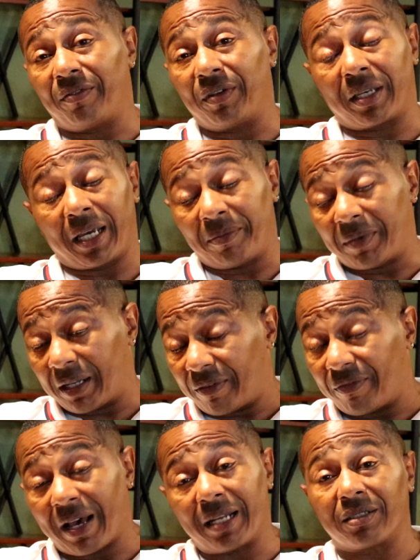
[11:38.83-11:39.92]
If it came down to
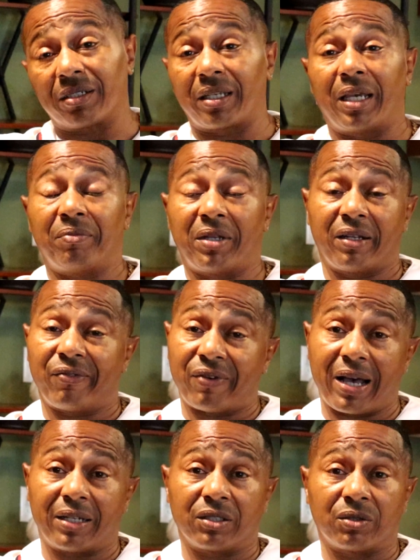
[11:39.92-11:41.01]
violence, it came down to
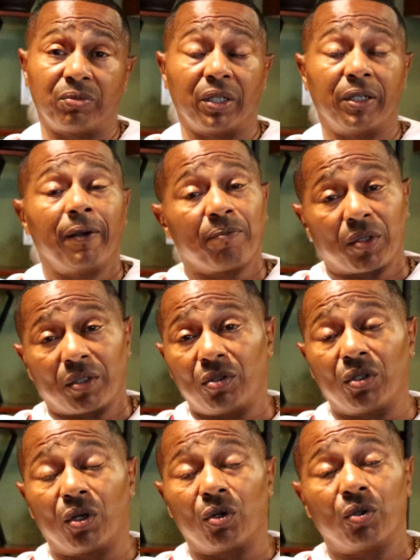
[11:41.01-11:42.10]
violence. But,
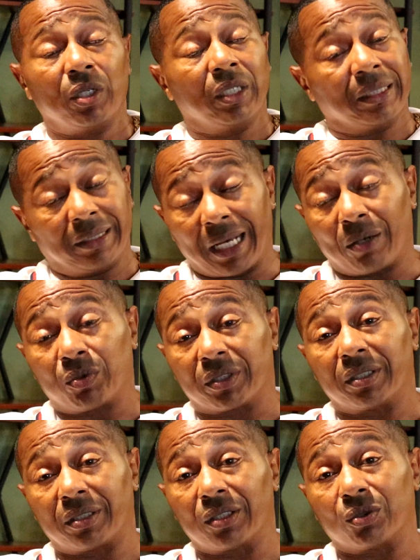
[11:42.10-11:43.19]
you know, that was
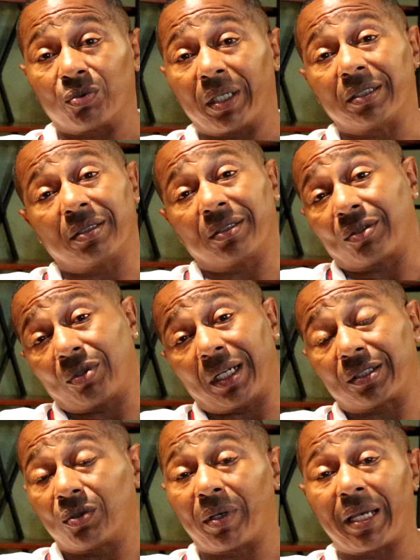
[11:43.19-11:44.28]
the situation. So
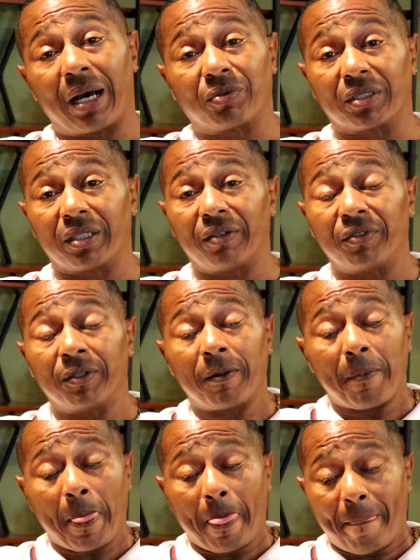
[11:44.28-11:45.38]
that's the way I was living.
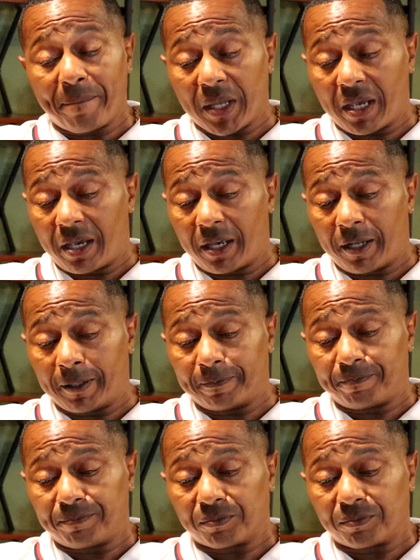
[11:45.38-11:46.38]
And